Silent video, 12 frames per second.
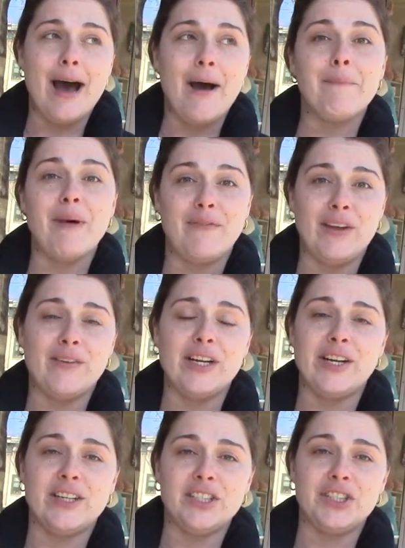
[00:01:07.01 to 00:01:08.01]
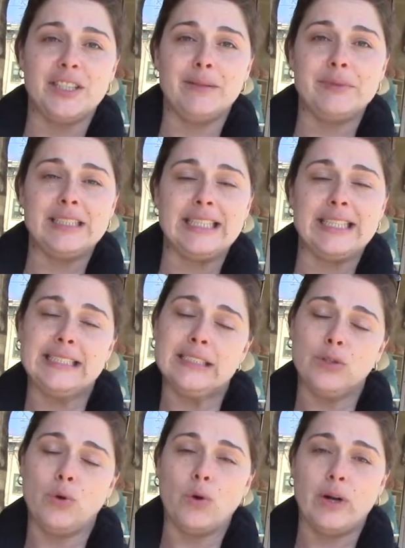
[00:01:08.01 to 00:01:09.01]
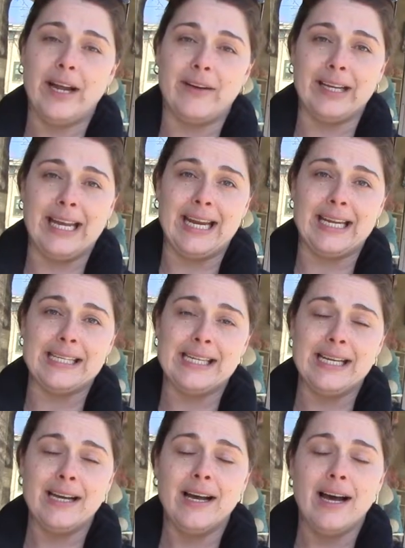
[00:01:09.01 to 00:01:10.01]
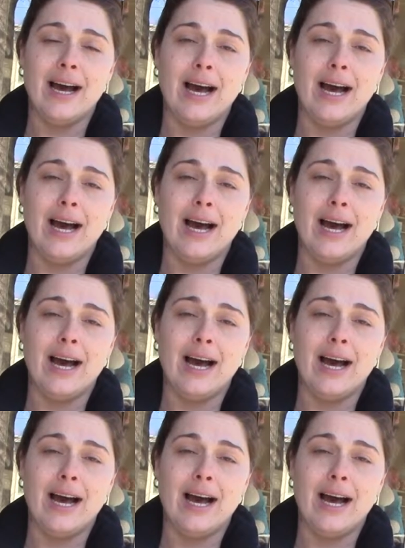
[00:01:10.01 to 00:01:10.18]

Uh, my favorite here at Schimpff's is the horehound candy.